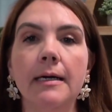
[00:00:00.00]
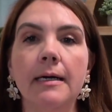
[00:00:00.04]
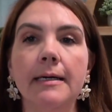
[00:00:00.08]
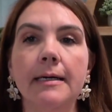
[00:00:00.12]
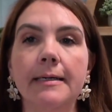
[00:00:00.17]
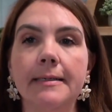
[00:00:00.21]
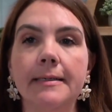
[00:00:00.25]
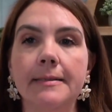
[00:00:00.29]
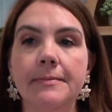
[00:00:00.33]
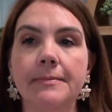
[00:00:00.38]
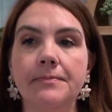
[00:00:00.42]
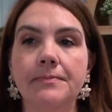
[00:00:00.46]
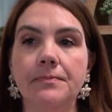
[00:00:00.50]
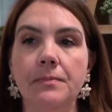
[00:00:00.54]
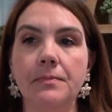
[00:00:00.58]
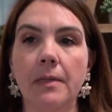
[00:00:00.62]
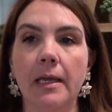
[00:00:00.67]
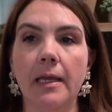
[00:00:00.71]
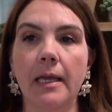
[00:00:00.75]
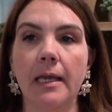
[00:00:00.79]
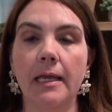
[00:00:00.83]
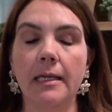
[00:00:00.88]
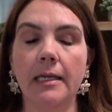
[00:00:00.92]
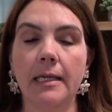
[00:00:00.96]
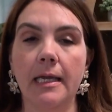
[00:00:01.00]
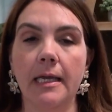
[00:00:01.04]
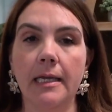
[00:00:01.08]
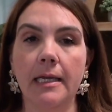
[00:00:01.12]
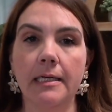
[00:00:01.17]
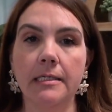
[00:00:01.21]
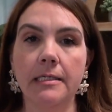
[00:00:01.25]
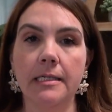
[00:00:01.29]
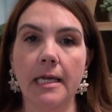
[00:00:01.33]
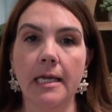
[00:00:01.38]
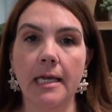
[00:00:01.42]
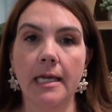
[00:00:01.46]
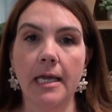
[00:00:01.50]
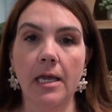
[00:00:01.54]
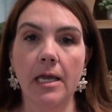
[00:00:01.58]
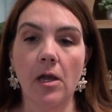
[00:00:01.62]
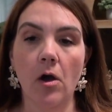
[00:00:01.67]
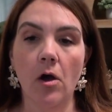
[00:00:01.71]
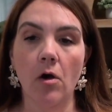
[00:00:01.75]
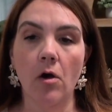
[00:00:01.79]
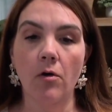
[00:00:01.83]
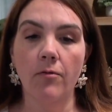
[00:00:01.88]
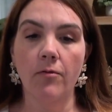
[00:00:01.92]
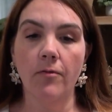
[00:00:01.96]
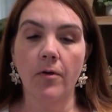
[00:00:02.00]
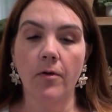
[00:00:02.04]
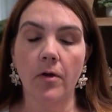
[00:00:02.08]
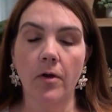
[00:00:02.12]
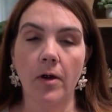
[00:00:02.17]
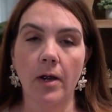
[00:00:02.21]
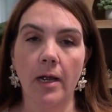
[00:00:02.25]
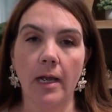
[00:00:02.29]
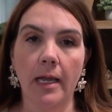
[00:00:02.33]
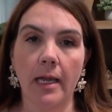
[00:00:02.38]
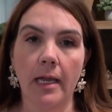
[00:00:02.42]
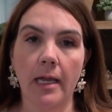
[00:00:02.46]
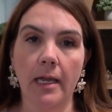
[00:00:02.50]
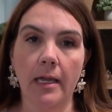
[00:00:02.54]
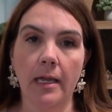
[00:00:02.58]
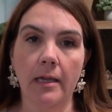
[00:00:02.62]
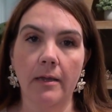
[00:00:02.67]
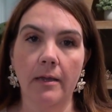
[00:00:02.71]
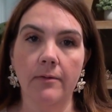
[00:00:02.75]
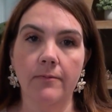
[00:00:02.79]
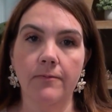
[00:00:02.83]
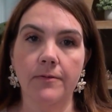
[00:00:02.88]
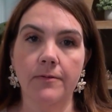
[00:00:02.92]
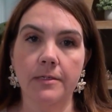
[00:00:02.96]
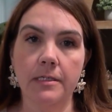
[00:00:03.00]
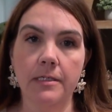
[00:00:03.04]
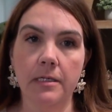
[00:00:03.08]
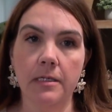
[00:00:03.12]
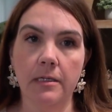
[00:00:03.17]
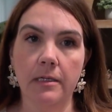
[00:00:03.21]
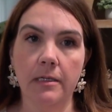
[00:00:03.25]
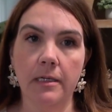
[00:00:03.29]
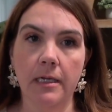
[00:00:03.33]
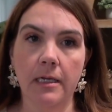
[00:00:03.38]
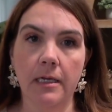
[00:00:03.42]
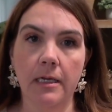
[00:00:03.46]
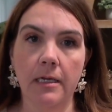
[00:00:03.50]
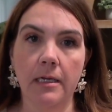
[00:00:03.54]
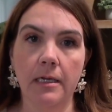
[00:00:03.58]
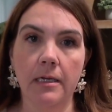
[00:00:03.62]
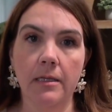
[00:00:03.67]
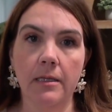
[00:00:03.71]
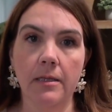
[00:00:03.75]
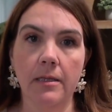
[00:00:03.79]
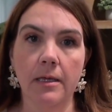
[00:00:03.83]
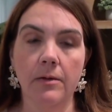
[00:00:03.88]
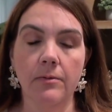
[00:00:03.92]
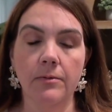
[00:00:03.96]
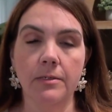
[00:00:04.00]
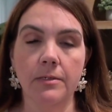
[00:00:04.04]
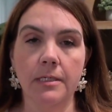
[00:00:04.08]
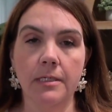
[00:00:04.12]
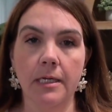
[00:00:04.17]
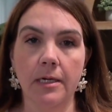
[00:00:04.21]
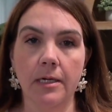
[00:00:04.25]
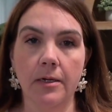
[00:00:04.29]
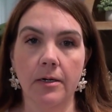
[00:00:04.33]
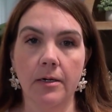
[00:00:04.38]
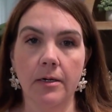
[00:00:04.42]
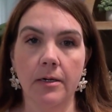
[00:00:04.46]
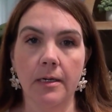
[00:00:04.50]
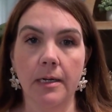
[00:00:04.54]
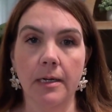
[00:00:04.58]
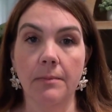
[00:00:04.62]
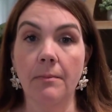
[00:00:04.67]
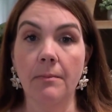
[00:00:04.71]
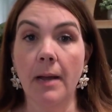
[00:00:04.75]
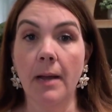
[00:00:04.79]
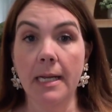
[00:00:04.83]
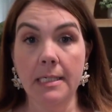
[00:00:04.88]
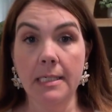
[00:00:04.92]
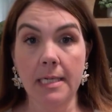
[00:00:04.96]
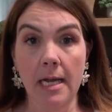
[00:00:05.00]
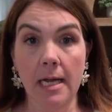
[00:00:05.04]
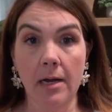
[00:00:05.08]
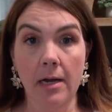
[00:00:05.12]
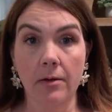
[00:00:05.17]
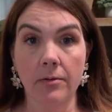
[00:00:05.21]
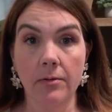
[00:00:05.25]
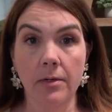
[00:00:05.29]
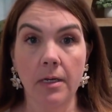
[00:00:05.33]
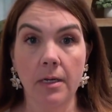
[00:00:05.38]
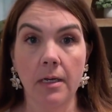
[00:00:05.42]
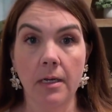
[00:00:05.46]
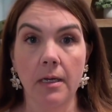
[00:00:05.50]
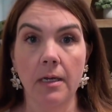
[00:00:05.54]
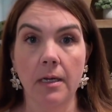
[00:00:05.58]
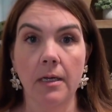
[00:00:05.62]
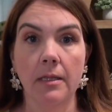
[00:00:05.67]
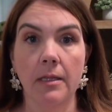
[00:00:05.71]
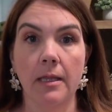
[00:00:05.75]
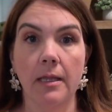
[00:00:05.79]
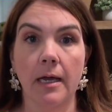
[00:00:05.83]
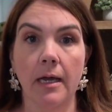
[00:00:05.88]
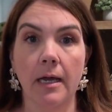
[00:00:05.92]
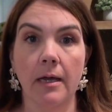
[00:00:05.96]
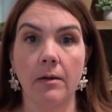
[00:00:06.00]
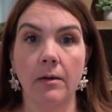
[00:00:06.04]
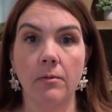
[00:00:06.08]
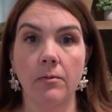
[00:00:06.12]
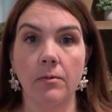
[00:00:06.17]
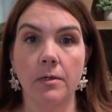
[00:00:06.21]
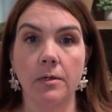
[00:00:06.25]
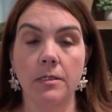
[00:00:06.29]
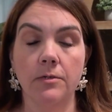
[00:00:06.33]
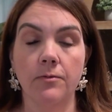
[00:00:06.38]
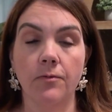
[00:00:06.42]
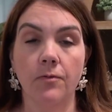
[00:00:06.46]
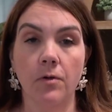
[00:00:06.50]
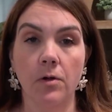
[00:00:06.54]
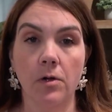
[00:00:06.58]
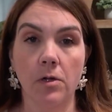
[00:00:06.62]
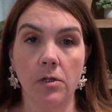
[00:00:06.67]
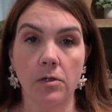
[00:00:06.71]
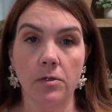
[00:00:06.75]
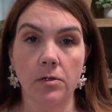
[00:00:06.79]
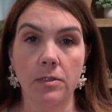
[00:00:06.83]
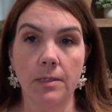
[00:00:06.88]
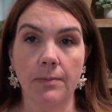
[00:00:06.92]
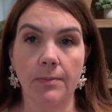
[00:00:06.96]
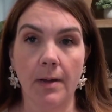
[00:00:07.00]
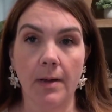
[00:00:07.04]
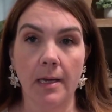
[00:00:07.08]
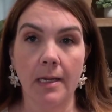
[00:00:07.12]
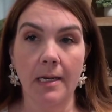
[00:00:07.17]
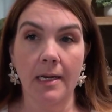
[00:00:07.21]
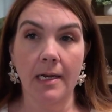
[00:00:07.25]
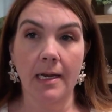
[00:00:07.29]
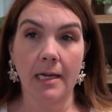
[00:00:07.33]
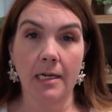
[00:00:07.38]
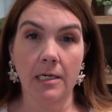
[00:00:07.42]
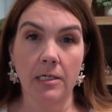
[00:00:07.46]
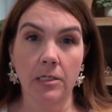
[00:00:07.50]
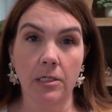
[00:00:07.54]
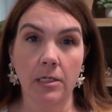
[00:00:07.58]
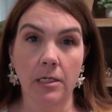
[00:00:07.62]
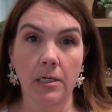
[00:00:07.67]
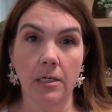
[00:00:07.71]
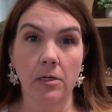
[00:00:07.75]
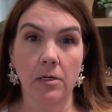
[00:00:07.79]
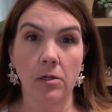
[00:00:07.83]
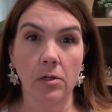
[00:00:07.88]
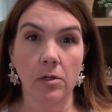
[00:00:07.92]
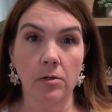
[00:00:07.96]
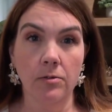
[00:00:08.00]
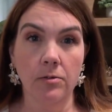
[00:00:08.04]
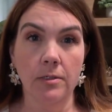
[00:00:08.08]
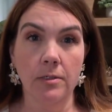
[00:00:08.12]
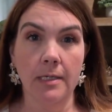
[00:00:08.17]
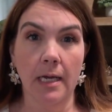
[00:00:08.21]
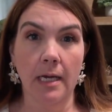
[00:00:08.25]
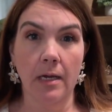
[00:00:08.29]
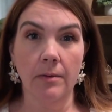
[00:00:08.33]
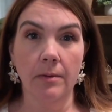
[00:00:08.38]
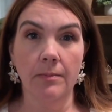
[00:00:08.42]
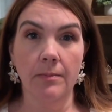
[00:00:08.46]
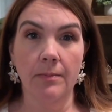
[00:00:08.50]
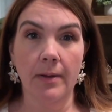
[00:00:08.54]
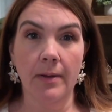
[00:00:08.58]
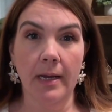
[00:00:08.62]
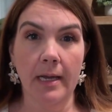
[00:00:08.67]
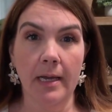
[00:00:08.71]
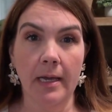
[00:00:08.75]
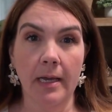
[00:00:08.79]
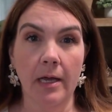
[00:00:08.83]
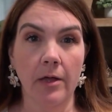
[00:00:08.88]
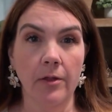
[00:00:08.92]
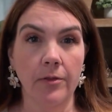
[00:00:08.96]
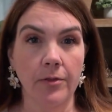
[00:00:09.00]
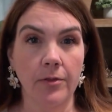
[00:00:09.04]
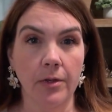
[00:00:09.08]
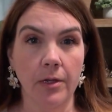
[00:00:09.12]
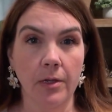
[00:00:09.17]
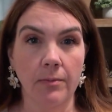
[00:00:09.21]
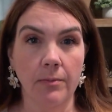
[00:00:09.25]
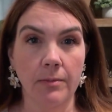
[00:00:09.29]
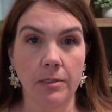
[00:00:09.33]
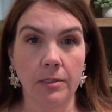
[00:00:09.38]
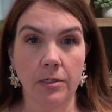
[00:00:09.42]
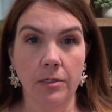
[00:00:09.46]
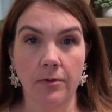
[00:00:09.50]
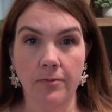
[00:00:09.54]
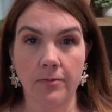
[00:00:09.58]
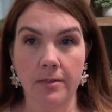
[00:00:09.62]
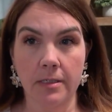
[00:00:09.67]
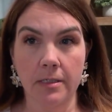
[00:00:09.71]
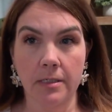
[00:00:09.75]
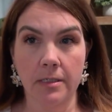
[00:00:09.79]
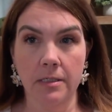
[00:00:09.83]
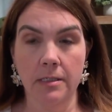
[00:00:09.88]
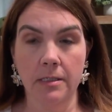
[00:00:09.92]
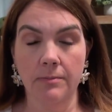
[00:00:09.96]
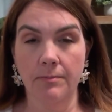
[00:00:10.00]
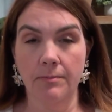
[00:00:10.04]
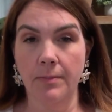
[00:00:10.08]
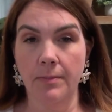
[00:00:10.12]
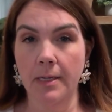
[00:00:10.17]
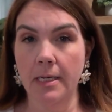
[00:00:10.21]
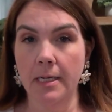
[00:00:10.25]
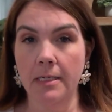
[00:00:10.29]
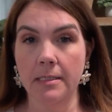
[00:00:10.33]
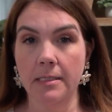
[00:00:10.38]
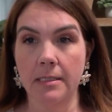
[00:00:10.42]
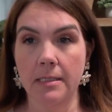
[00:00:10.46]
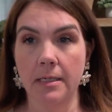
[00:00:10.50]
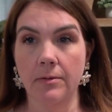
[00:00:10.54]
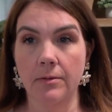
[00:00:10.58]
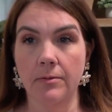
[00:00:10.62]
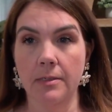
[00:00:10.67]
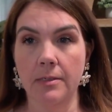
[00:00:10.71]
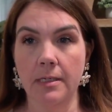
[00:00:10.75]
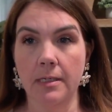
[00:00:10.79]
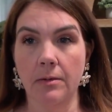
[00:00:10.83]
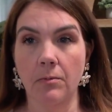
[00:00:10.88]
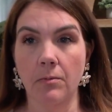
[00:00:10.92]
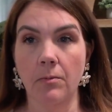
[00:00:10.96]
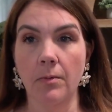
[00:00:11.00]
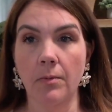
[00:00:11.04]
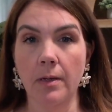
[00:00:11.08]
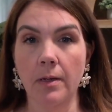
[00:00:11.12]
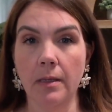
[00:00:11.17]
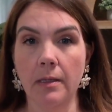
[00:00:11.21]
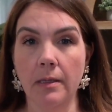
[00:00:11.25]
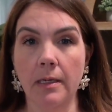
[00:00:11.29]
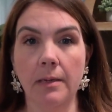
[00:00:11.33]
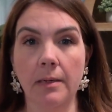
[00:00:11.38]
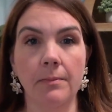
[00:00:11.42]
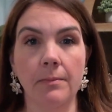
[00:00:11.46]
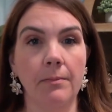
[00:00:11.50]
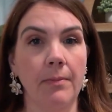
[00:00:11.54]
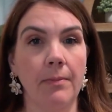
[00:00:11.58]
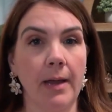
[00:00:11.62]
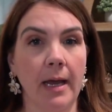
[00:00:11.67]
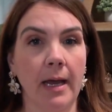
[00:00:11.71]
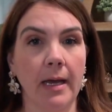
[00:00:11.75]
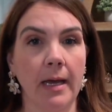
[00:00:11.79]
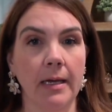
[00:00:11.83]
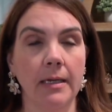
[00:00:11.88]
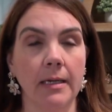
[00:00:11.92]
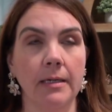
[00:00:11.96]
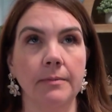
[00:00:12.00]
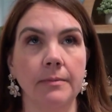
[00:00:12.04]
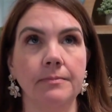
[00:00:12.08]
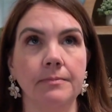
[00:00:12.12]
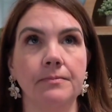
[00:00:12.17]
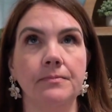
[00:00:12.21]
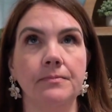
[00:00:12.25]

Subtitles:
And he is taking over a facility that was here in my town that was foreclosed upon and actually closed down by Health and Human Services because it was a really bad